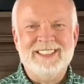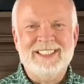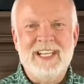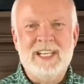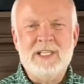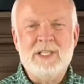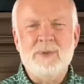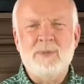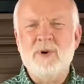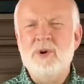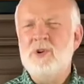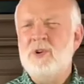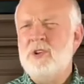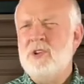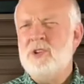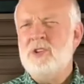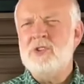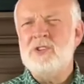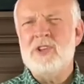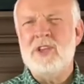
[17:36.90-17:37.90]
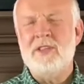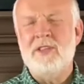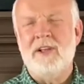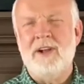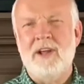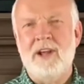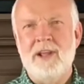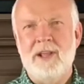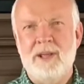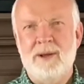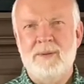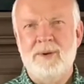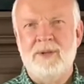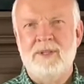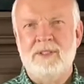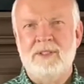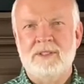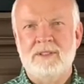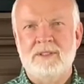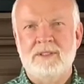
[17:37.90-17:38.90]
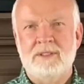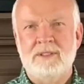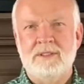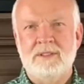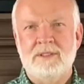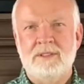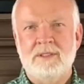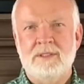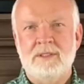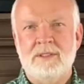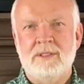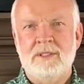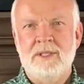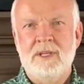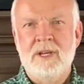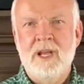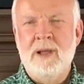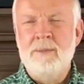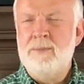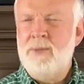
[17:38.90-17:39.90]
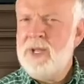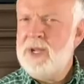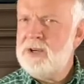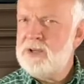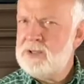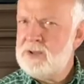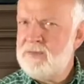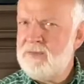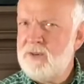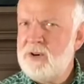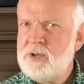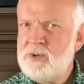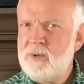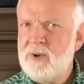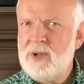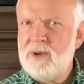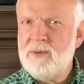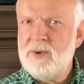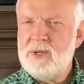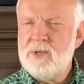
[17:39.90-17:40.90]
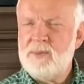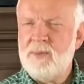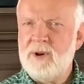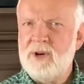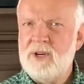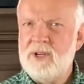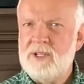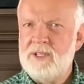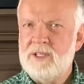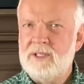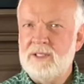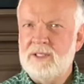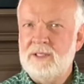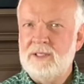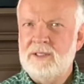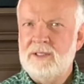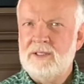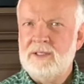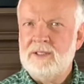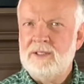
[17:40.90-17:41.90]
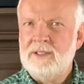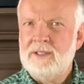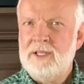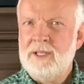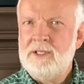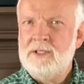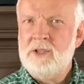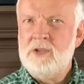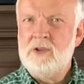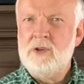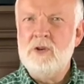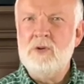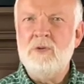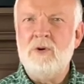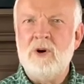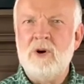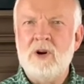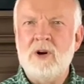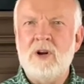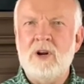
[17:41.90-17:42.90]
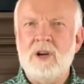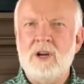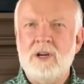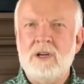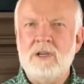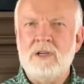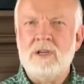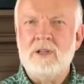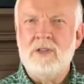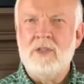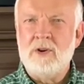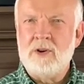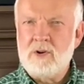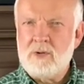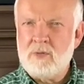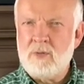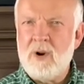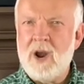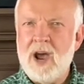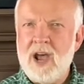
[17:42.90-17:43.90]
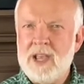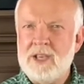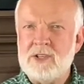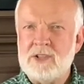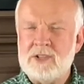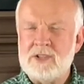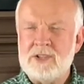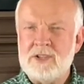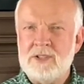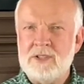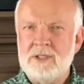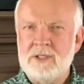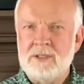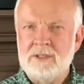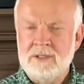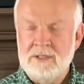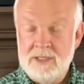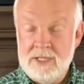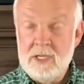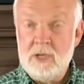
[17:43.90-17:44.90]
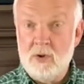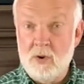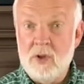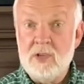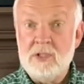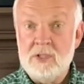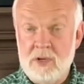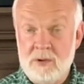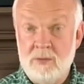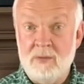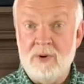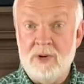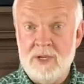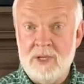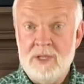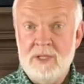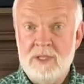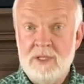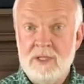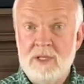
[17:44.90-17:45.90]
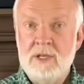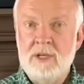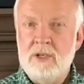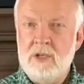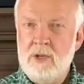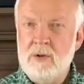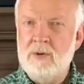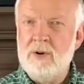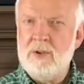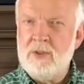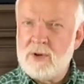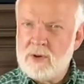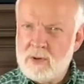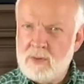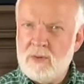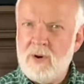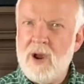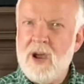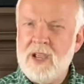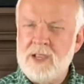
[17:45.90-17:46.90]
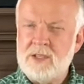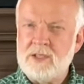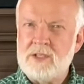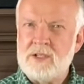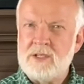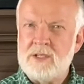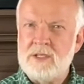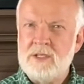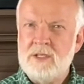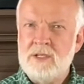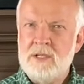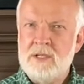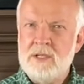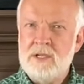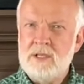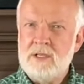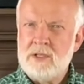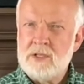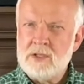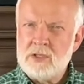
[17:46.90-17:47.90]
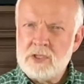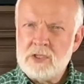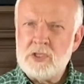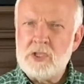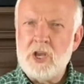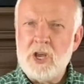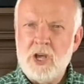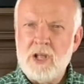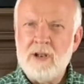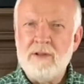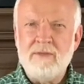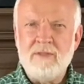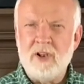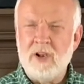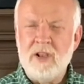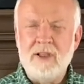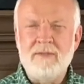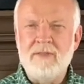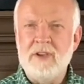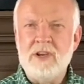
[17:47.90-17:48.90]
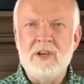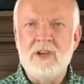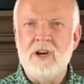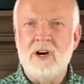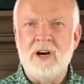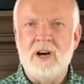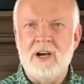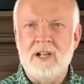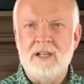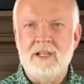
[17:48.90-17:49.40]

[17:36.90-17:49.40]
he said, Well, who do you say that I am? And Peter's the first one to respond. He said, You are the Christ, the anointed one. You are the Christ the Son of the living God.